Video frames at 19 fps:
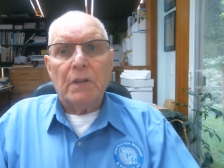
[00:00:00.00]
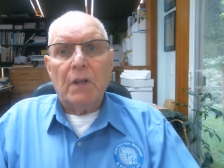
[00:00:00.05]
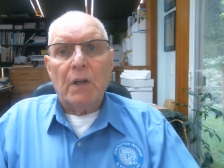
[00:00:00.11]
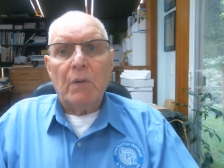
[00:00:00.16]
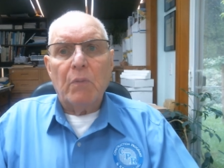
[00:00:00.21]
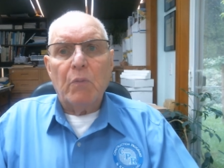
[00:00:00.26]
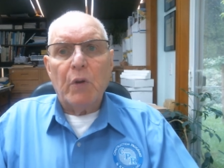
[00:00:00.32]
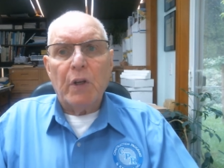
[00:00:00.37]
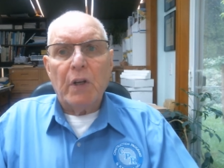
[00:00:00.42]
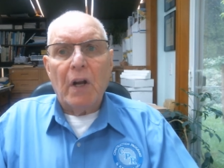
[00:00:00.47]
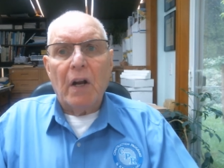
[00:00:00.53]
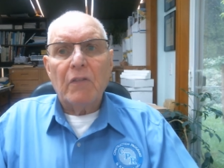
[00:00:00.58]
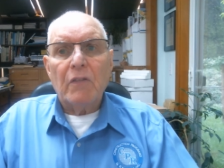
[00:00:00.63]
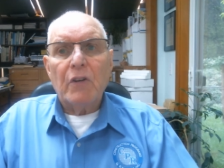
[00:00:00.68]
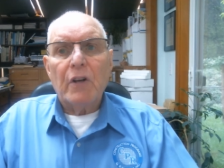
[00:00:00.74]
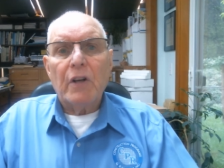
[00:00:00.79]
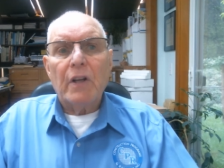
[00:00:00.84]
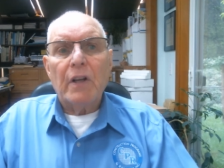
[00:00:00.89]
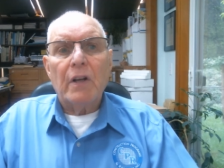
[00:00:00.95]
and we
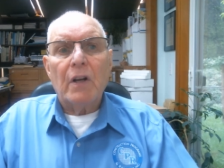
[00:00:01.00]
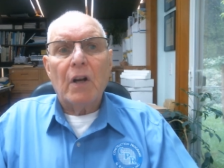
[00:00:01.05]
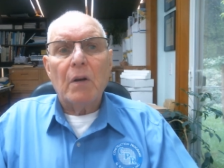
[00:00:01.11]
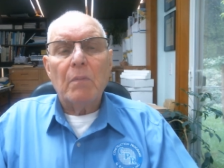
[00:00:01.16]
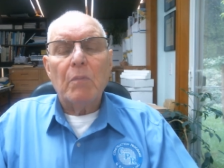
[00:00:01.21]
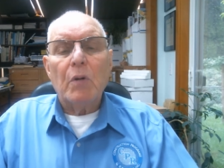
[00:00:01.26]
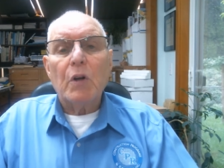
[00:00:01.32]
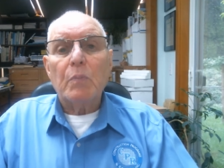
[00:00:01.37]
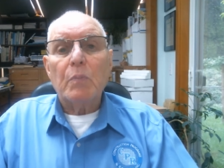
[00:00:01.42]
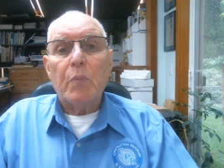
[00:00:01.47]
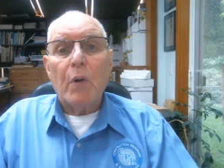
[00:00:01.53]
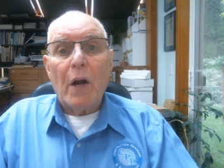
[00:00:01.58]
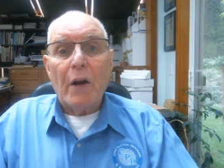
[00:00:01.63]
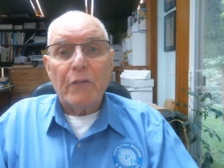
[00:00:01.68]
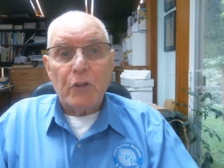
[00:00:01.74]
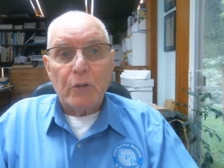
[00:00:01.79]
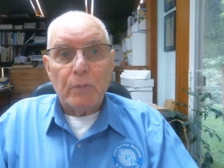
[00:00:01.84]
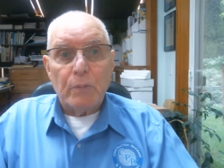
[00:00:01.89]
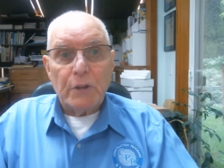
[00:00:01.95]
covered in our book
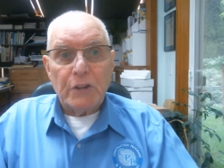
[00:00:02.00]
Profitable